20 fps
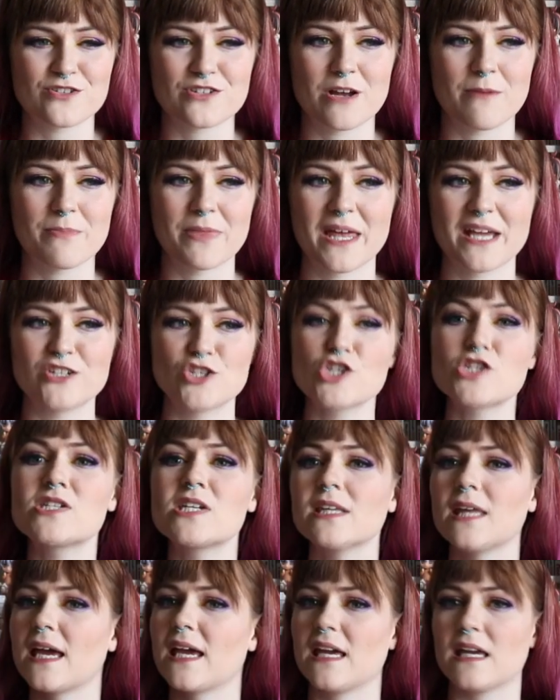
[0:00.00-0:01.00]
or something
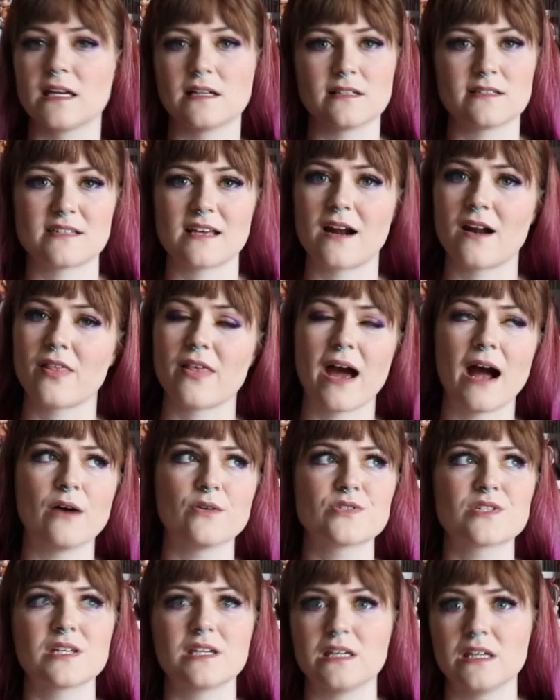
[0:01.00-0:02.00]
just to like get us out of the
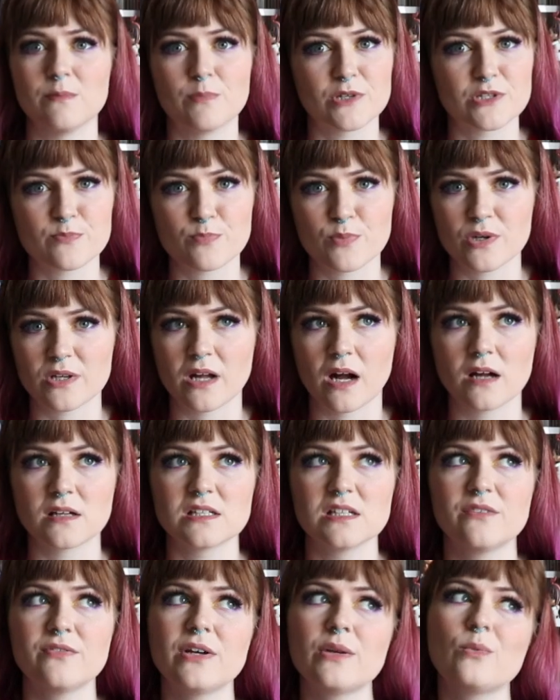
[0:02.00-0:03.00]
house and keep us
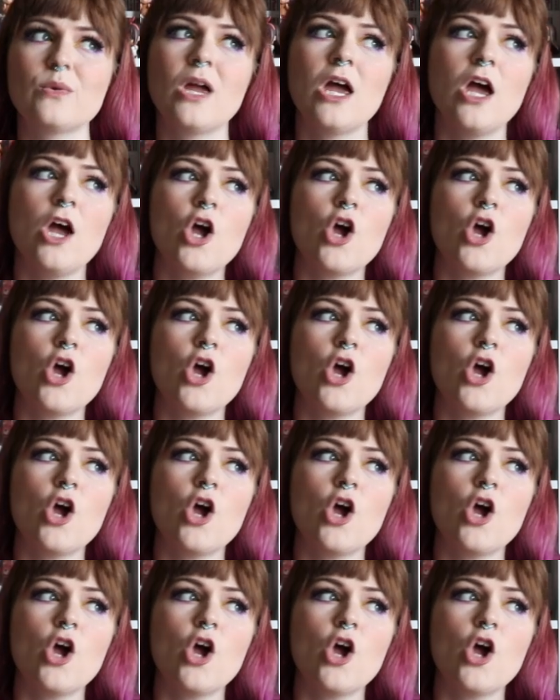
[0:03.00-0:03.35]
productive and